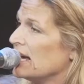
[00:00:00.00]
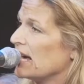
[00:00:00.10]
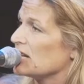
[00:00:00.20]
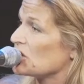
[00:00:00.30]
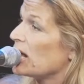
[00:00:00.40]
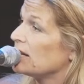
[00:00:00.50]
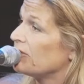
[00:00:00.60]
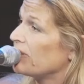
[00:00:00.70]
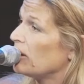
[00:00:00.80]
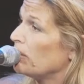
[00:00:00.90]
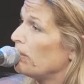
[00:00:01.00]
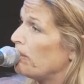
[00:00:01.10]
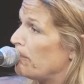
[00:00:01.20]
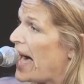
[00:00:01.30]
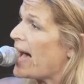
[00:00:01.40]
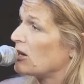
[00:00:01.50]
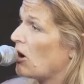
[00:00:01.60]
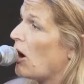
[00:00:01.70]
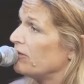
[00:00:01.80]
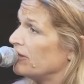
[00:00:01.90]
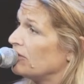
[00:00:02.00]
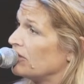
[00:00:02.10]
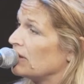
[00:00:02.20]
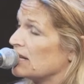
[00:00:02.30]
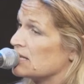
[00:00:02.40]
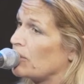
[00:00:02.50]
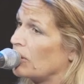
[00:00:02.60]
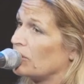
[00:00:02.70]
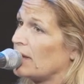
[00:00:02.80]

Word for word: And Johnny fell back off of his boat,